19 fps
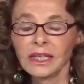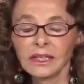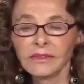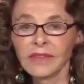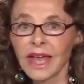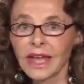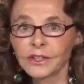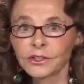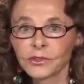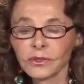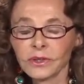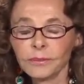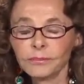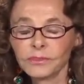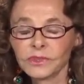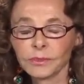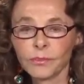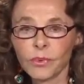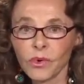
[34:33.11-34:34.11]
in that
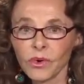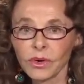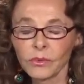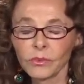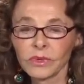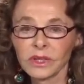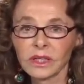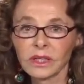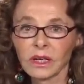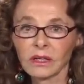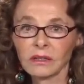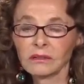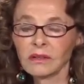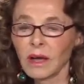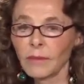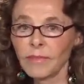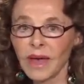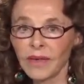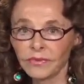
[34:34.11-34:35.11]
trip to Puerto
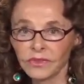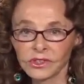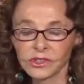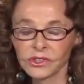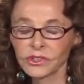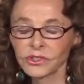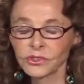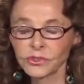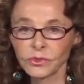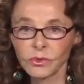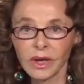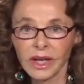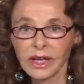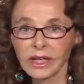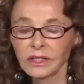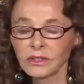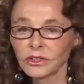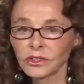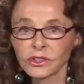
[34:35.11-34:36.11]
Rico about this
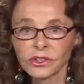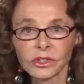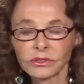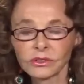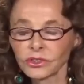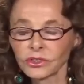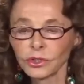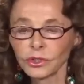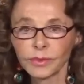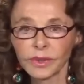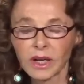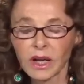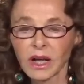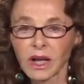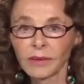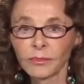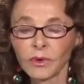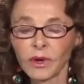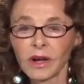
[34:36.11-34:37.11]
strange
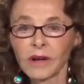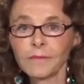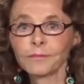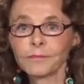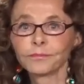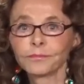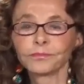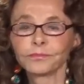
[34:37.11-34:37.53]
chupacabra